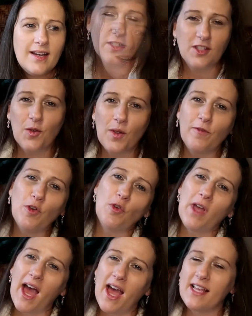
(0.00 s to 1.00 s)
So if you
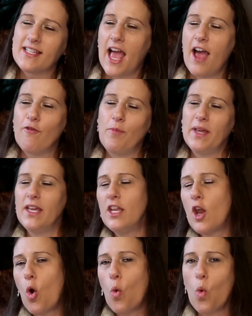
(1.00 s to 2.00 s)
guys have been
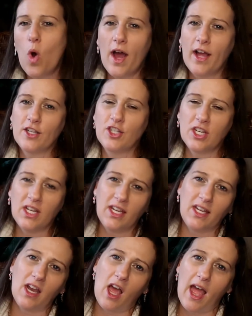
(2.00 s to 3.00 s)

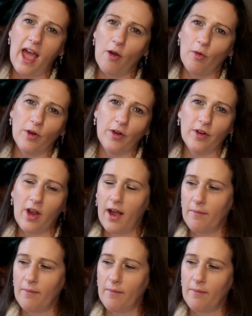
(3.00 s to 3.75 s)
watching our